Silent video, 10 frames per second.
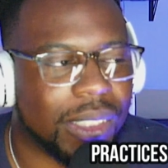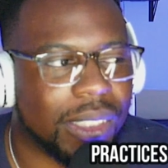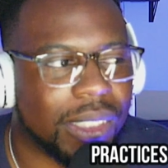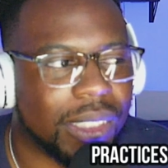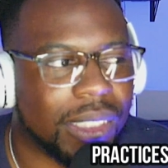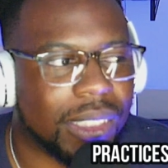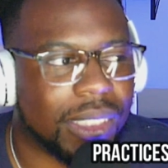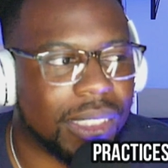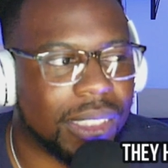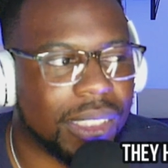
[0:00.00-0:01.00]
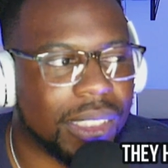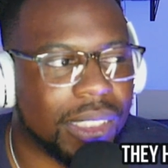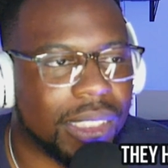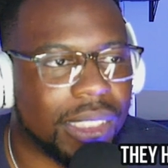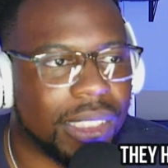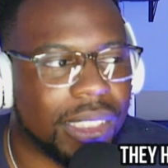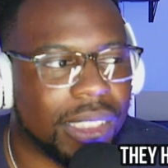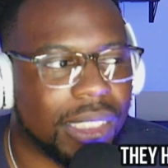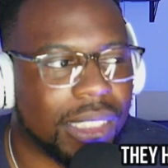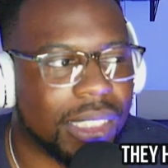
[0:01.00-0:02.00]

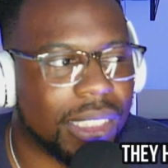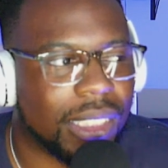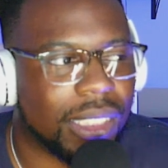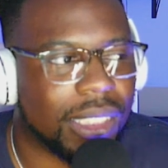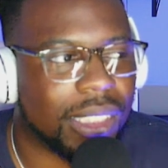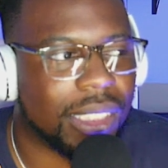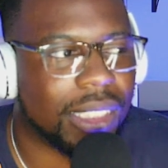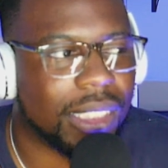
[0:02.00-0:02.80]
(not speaking)